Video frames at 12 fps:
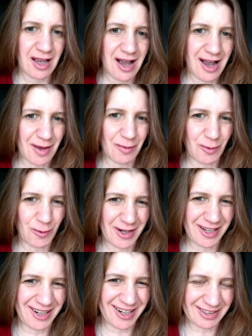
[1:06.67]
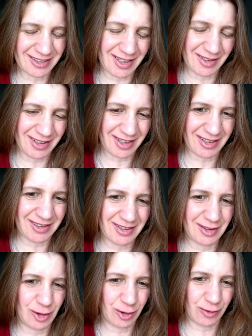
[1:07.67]
I'm really glad that I did.
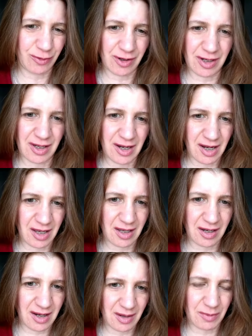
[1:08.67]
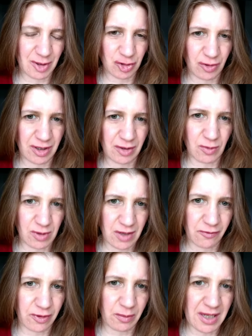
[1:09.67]
Truthfully, I am enjoying cooking
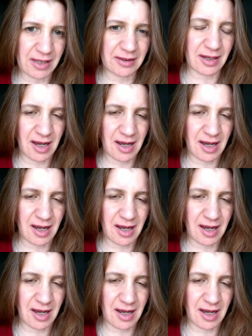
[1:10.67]
from it,